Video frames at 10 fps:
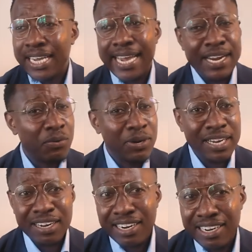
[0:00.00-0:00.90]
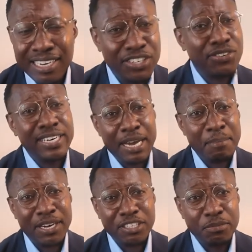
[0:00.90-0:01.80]
and we are literally
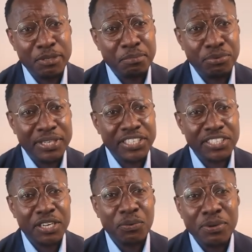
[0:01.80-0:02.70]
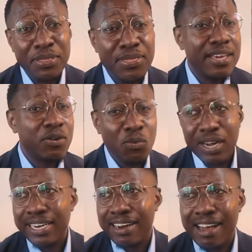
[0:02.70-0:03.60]
about to be breached within
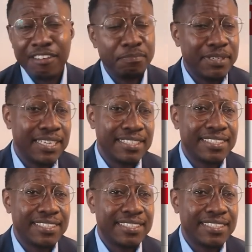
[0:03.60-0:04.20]
1.5 minutes.